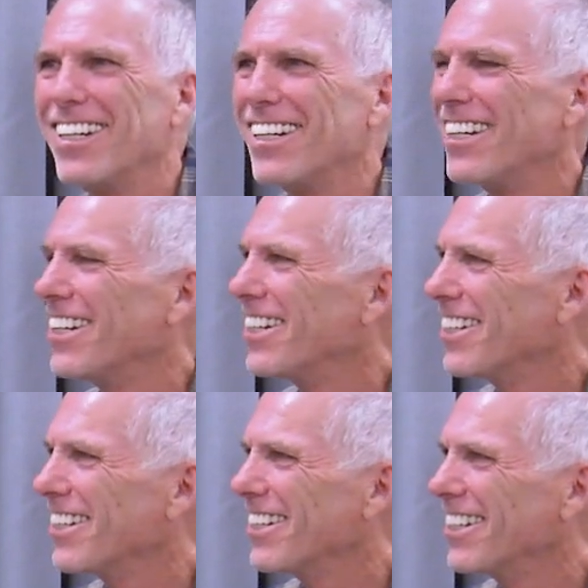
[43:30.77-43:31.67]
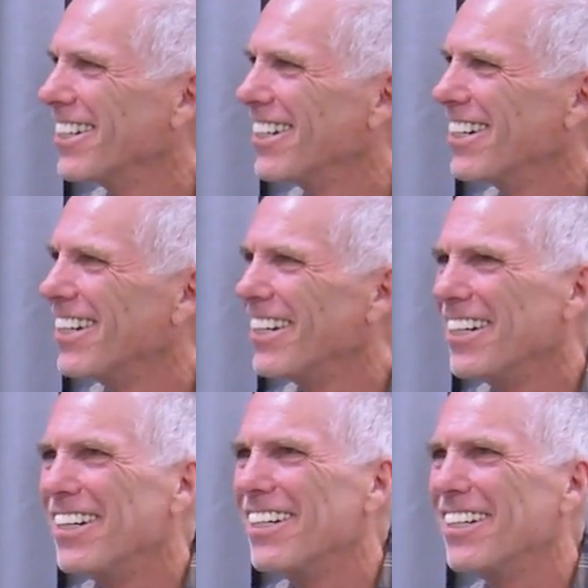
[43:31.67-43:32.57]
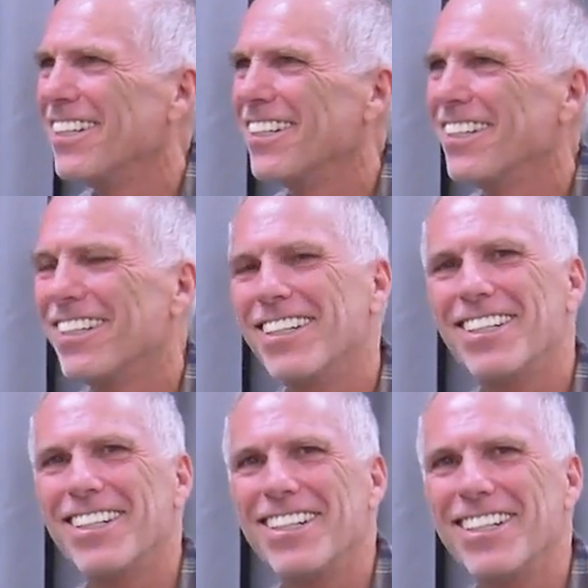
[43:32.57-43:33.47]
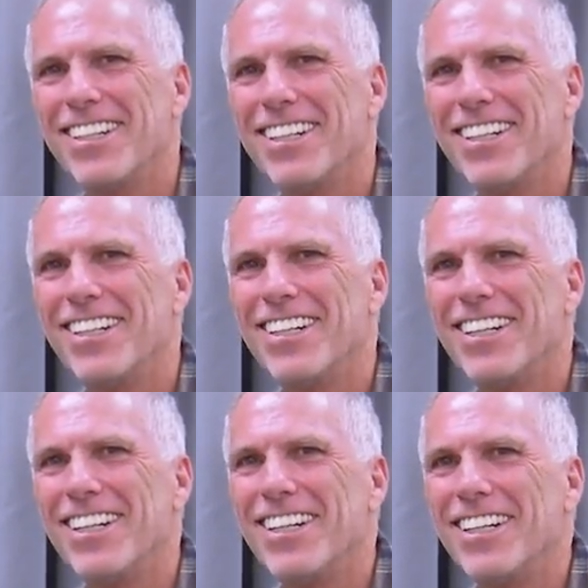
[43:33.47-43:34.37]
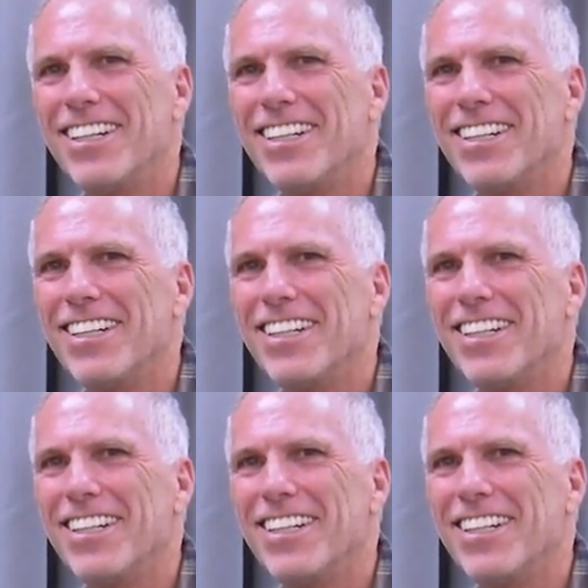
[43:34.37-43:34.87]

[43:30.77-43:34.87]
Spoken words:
The person shown says nothing.